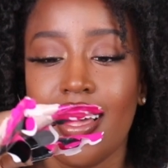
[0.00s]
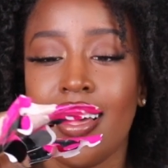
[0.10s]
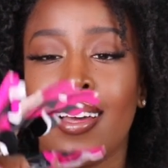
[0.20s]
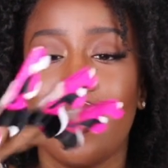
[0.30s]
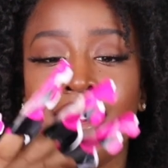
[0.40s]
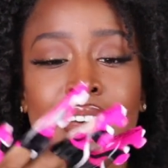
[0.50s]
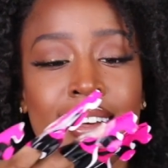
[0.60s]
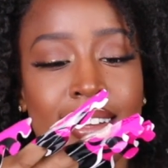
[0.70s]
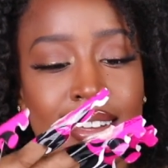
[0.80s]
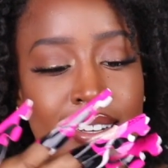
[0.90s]

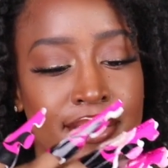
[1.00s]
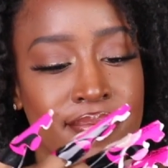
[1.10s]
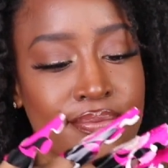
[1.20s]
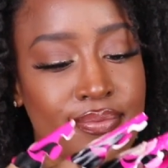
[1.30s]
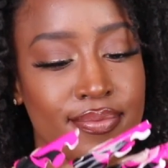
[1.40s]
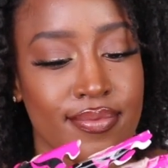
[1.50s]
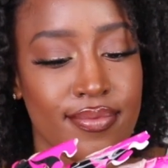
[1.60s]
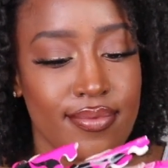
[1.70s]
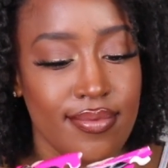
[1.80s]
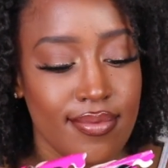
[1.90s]
Oh.
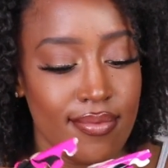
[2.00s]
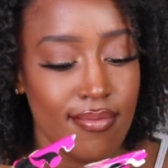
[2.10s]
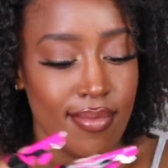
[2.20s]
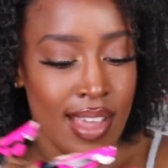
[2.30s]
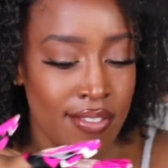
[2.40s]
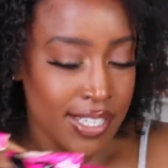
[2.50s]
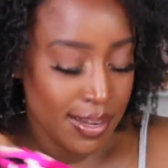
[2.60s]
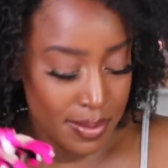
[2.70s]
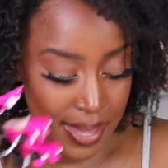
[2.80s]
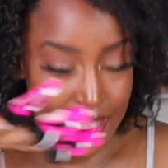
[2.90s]
Every
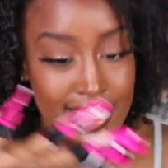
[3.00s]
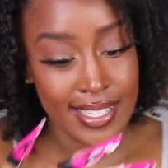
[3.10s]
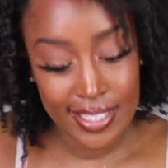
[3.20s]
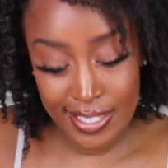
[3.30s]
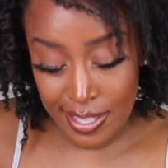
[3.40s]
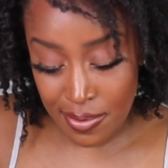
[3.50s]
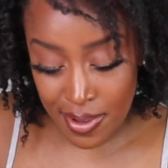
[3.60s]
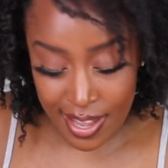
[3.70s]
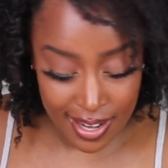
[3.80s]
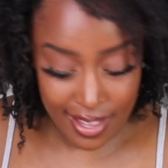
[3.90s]
time I'm like, this is the
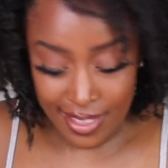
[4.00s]
one